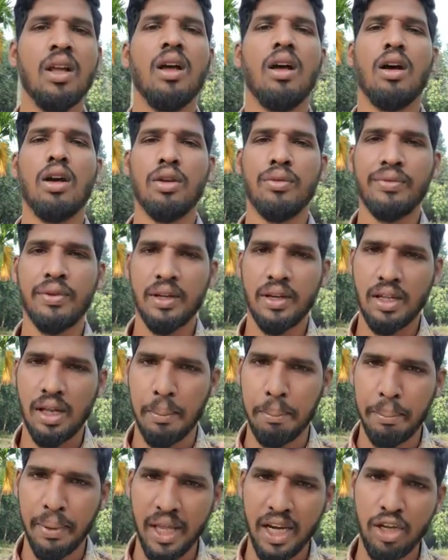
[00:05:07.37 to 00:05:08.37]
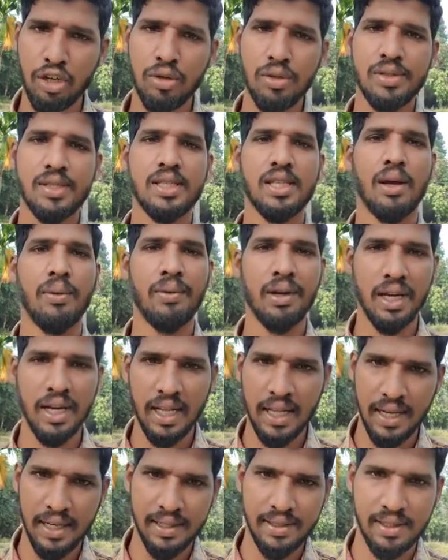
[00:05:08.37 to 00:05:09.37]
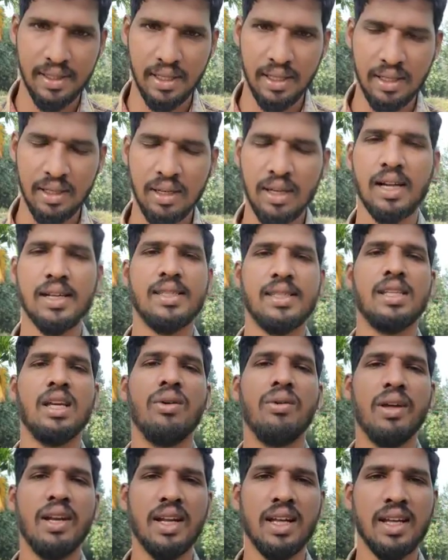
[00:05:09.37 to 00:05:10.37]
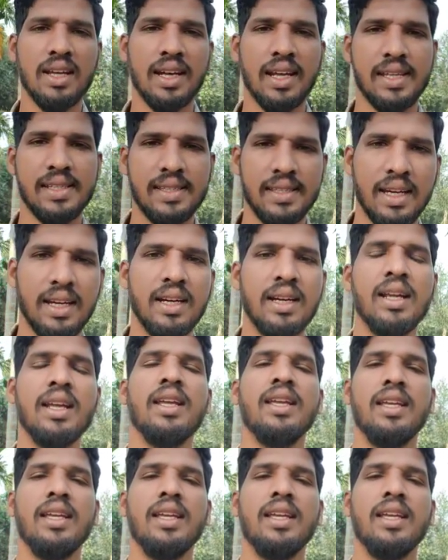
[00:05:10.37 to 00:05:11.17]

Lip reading: Or if we are comparing to savanna region or savanna grassland,